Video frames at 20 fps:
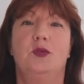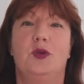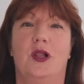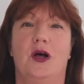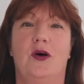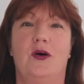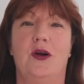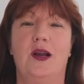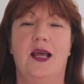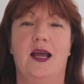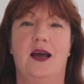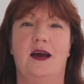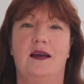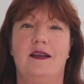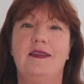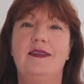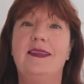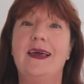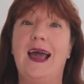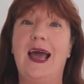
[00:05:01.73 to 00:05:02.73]
Blow it out.
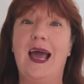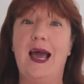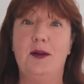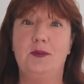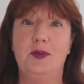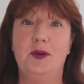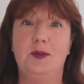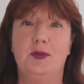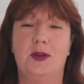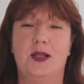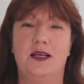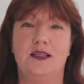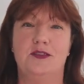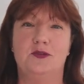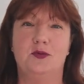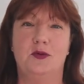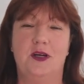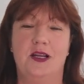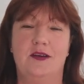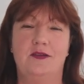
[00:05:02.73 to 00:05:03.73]
Their happy
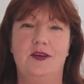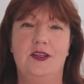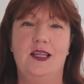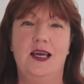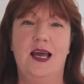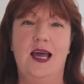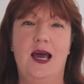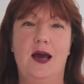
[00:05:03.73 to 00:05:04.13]
place, whatever their